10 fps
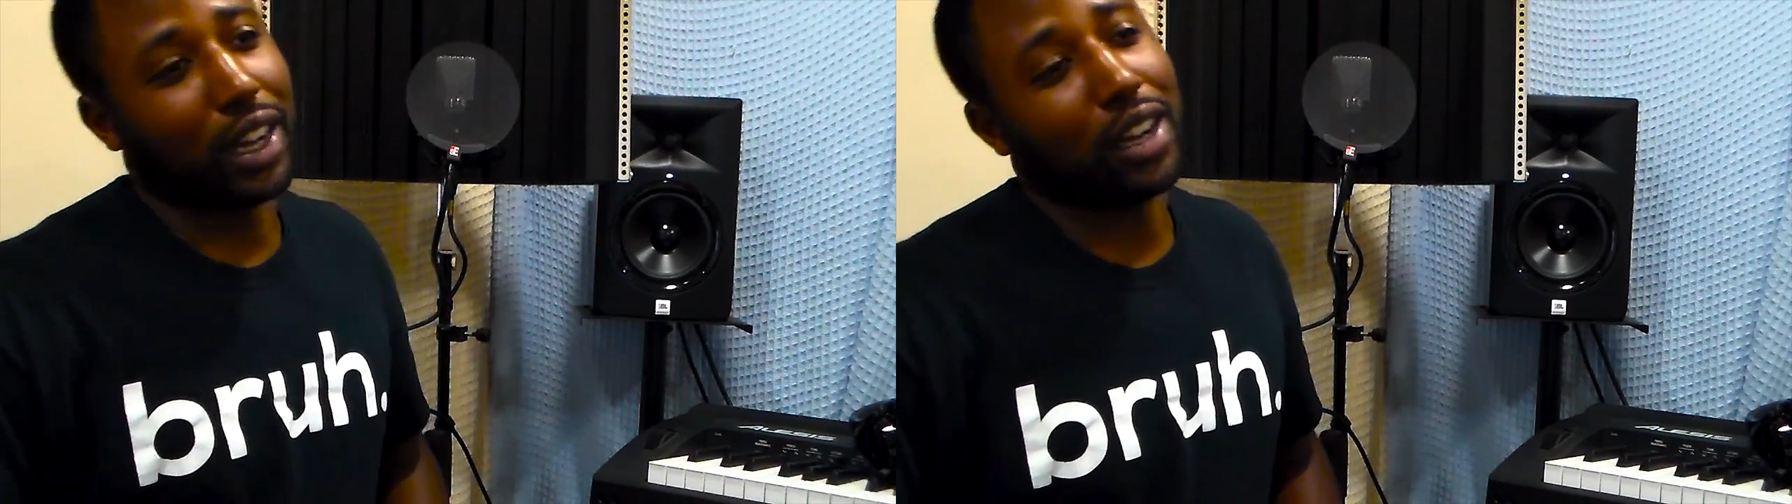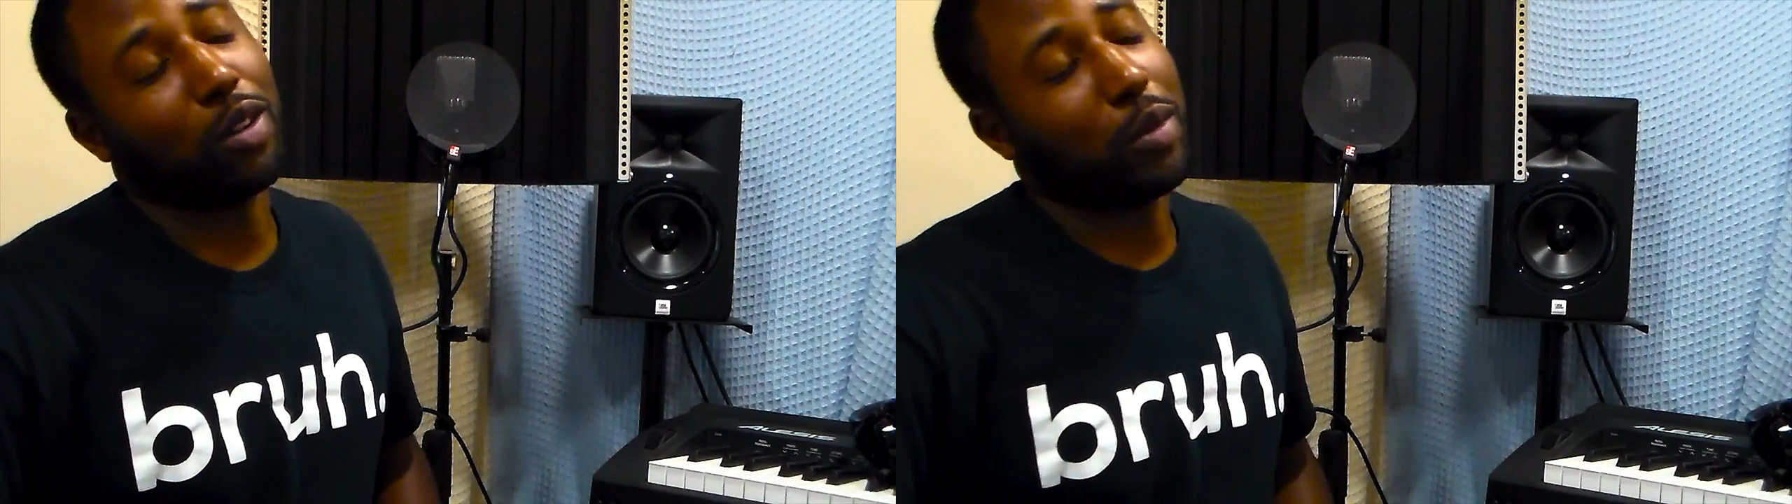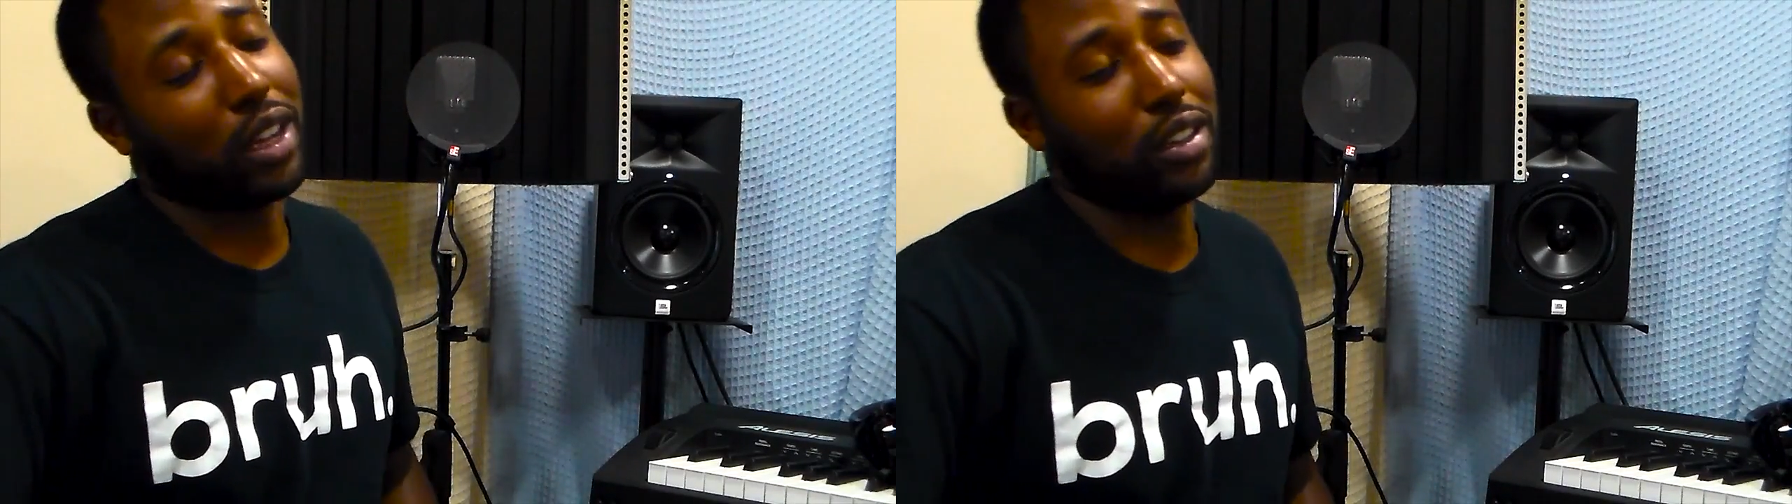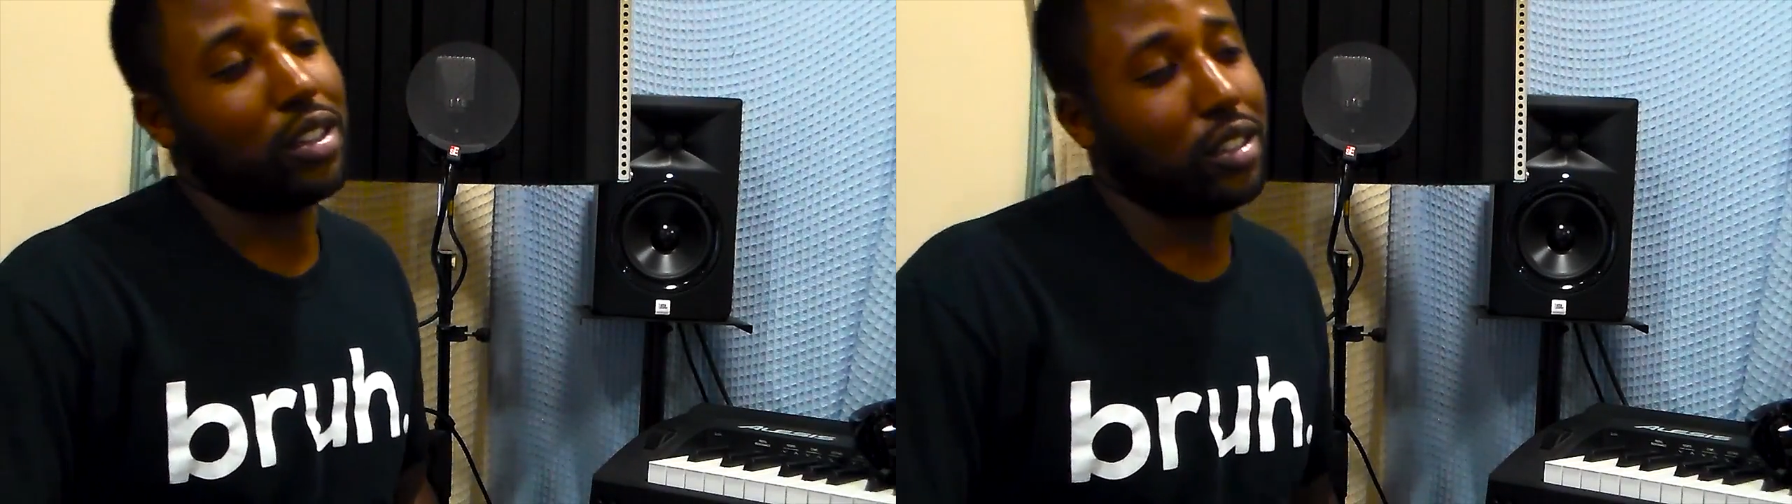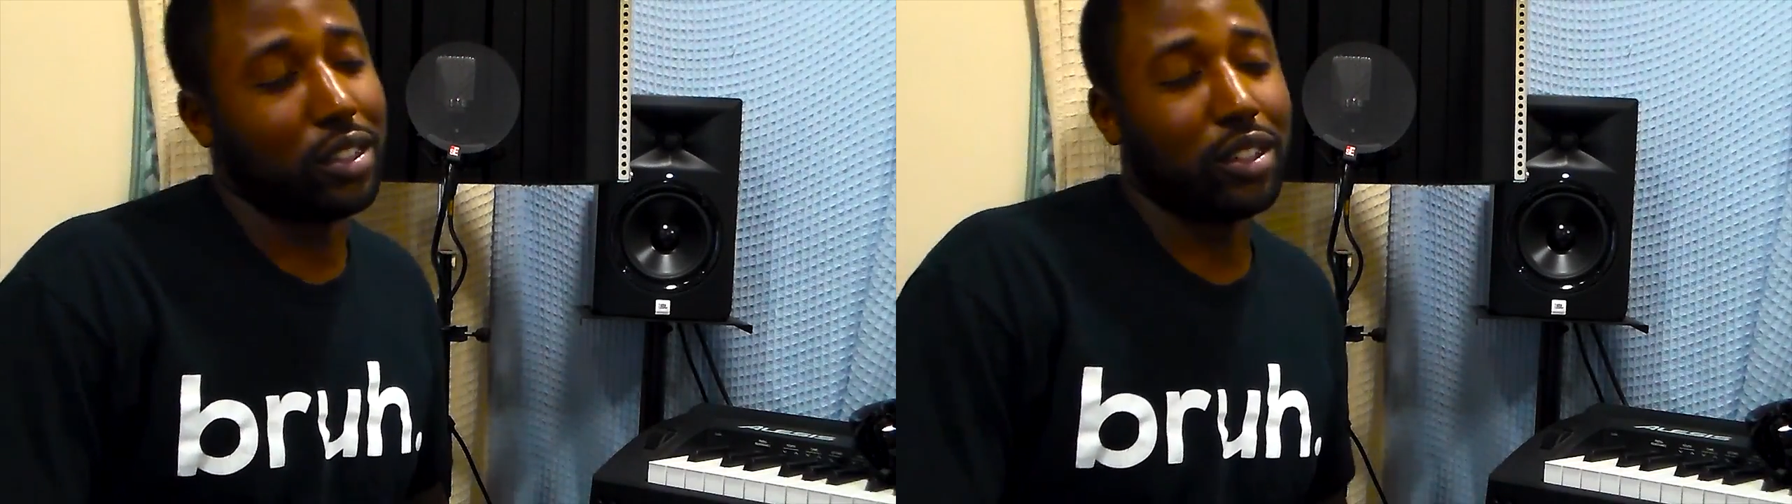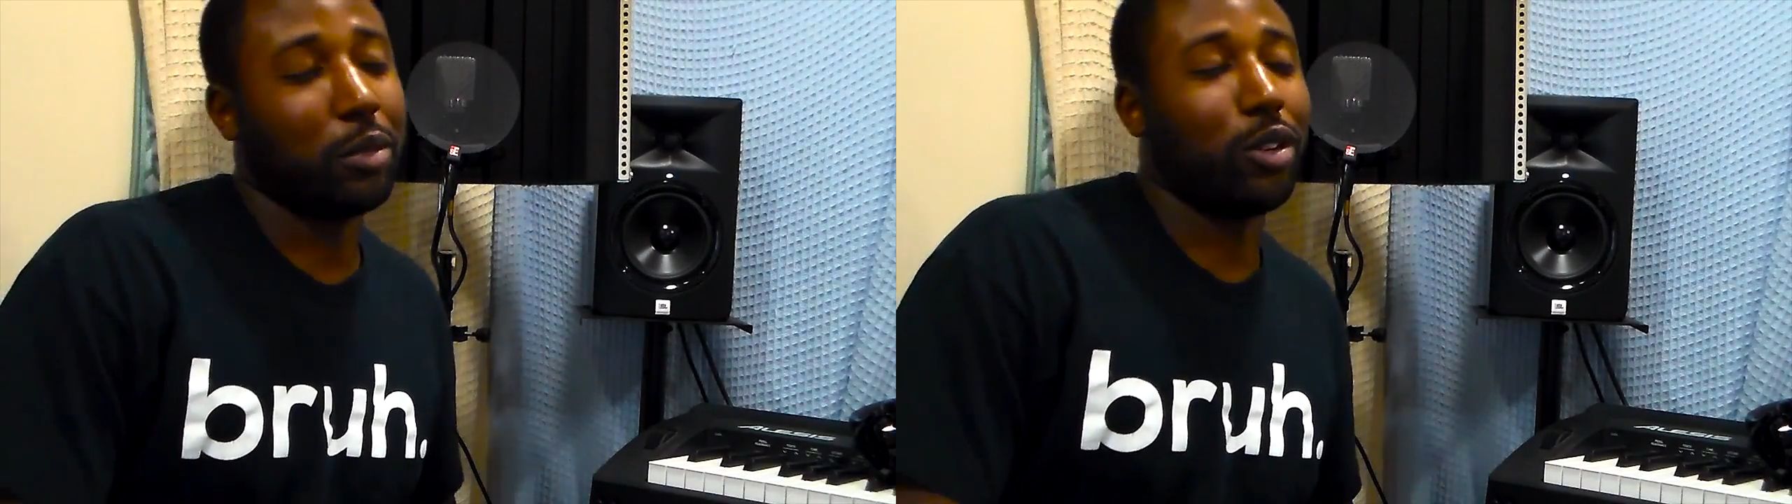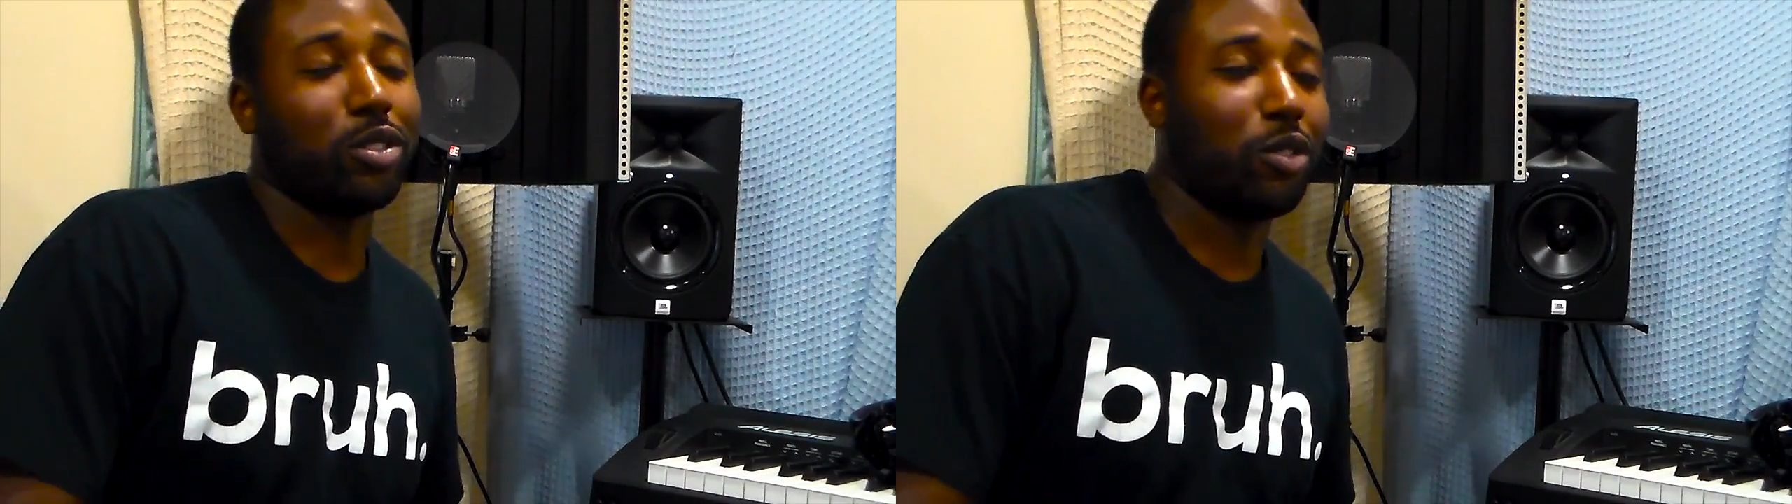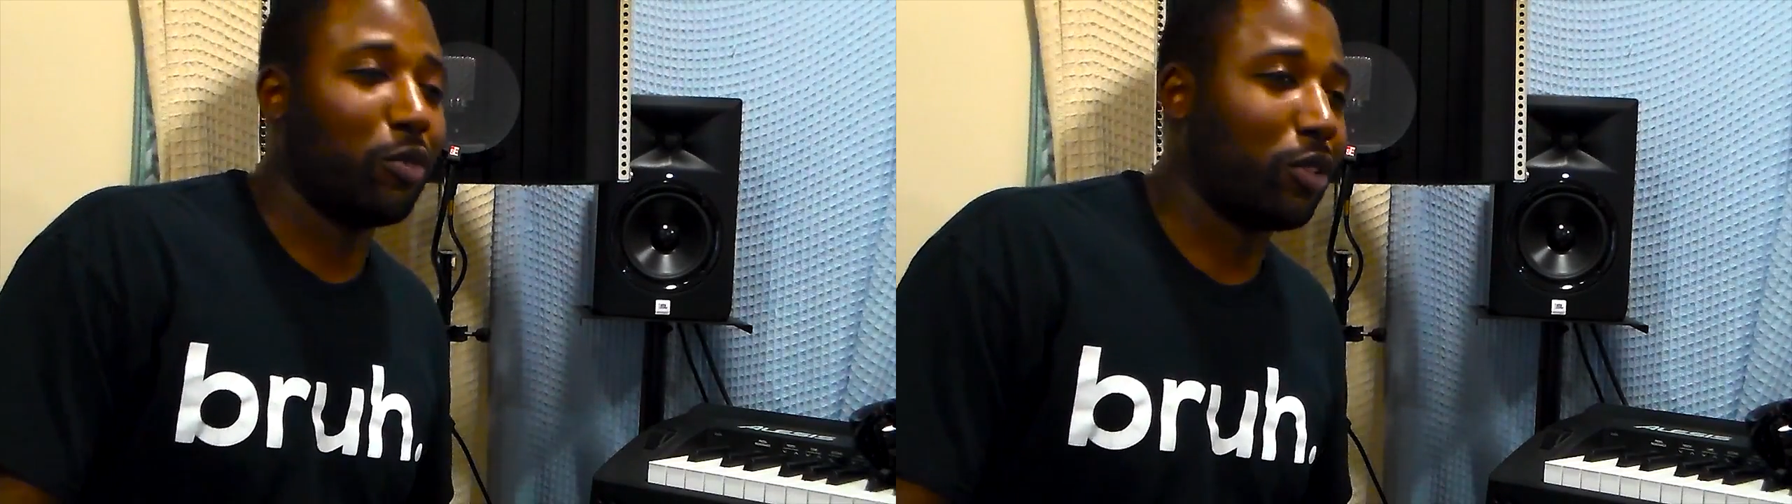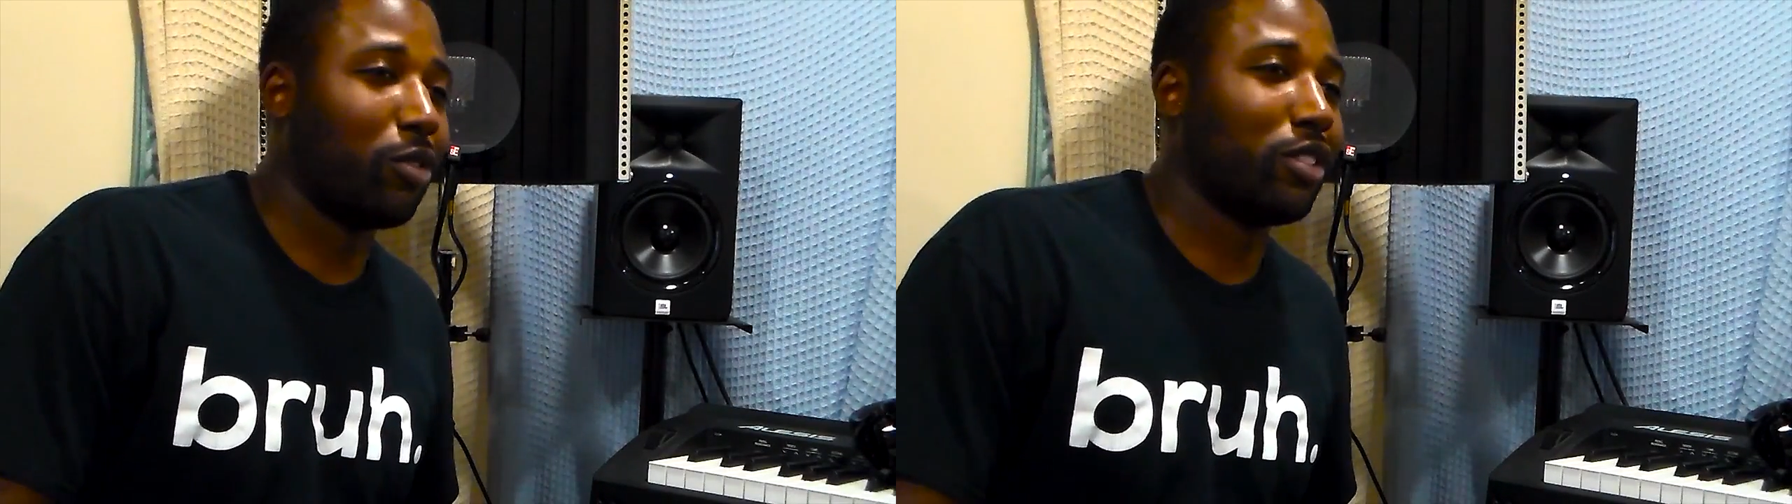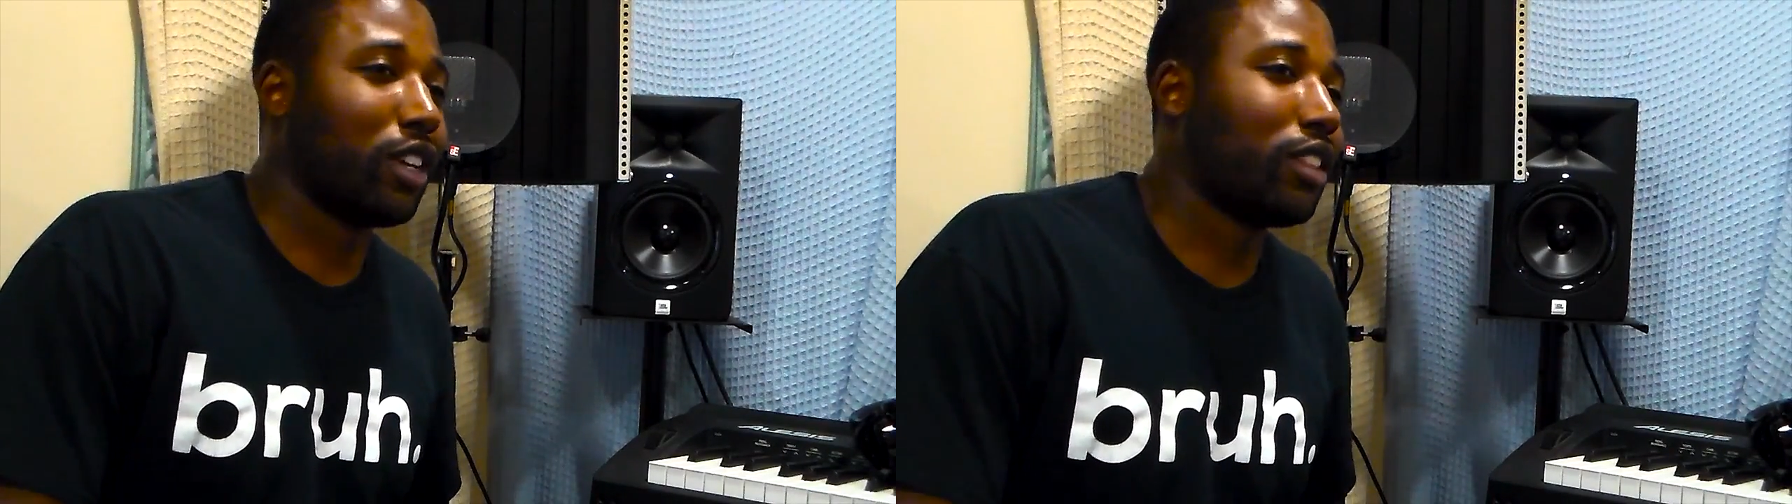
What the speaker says: I go back and listen to some of those old recordings,